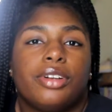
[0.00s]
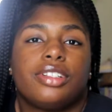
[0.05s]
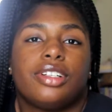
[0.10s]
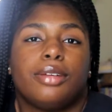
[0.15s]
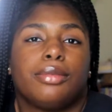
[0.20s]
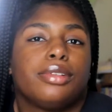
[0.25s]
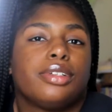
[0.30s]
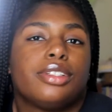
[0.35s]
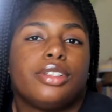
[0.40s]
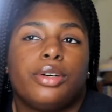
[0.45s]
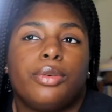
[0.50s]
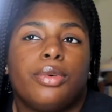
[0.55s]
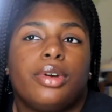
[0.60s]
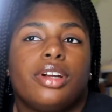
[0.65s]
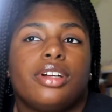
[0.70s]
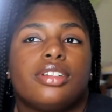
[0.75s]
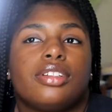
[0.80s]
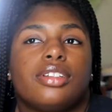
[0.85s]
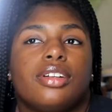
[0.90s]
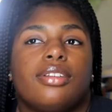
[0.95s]
or something
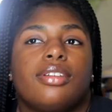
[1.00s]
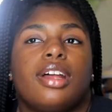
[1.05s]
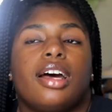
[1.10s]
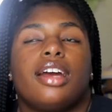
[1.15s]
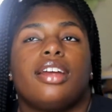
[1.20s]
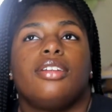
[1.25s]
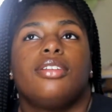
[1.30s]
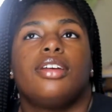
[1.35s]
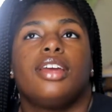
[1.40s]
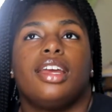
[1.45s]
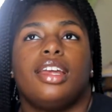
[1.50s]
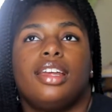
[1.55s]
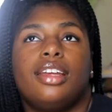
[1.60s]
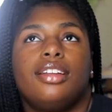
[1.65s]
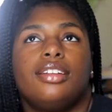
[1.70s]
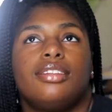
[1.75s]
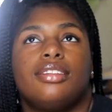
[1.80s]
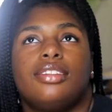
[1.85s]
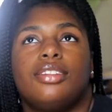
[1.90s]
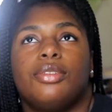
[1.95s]
somewhere. So like, you can't
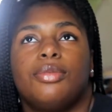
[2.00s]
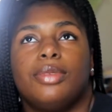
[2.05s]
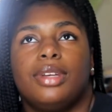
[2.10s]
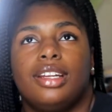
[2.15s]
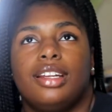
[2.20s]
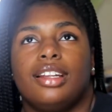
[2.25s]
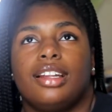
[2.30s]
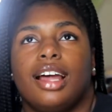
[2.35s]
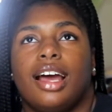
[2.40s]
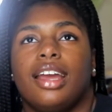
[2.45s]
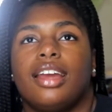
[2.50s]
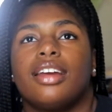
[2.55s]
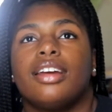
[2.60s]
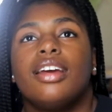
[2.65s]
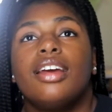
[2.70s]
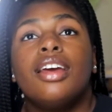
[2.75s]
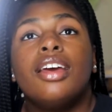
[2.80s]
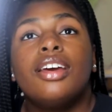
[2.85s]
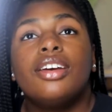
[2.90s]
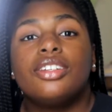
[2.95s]
eat too many like
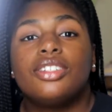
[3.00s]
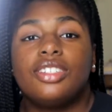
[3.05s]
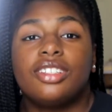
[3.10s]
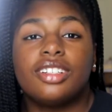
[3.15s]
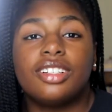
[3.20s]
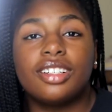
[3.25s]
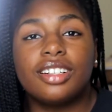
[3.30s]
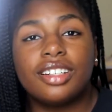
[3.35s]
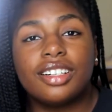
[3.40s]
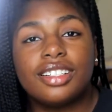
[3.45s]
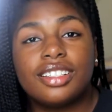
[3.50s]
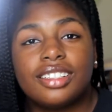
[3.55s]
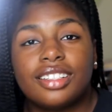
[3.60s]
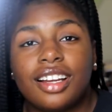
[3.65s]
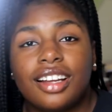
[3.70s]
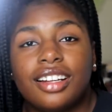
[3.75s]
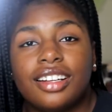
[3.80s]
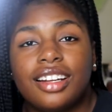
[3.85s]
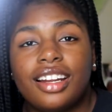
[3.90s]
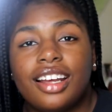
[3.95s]
sugars and
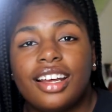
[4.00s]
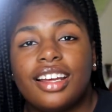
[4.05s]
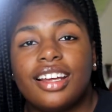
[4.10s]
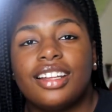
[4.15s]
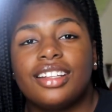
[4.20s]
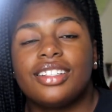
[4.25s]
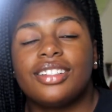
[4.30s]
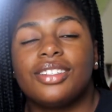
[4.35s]
all of that.